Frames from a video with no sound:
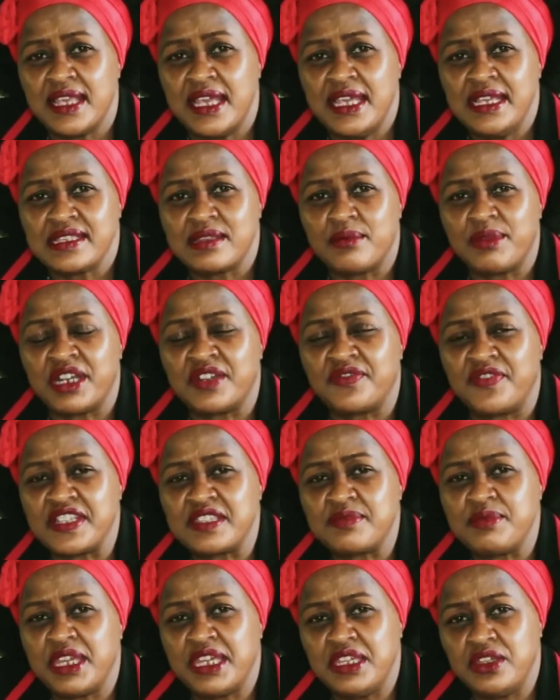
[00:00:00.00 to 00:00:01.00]
someone advised
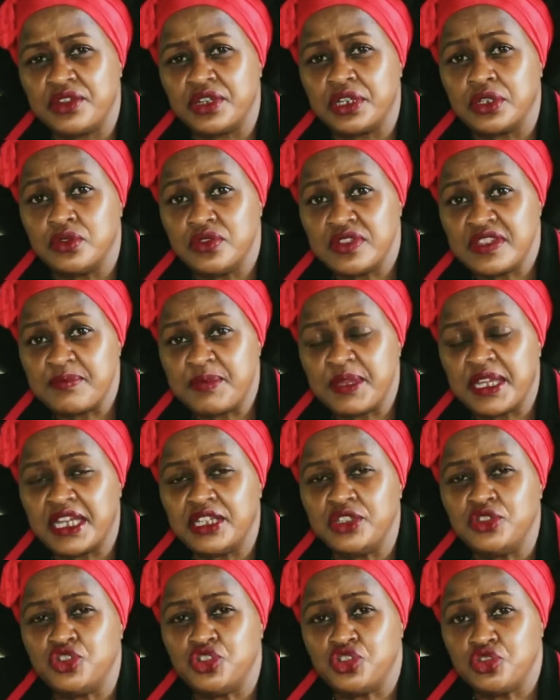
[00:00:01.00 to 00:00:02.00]
me, hey, you're a good speaker,
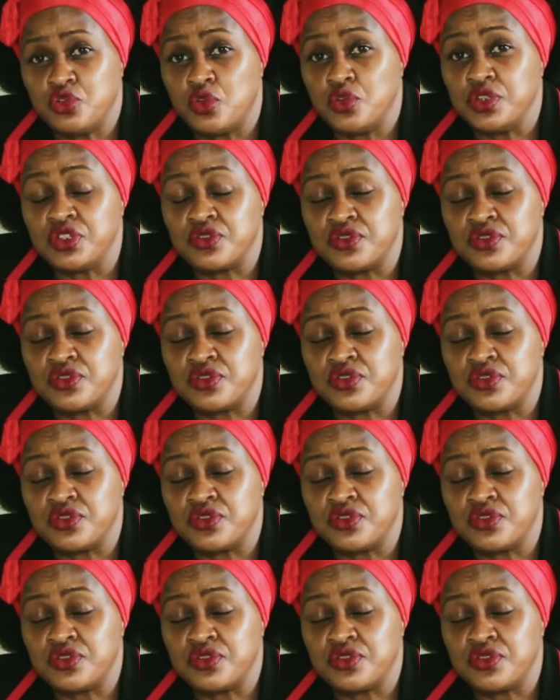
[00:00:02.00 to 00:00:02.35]
you should go into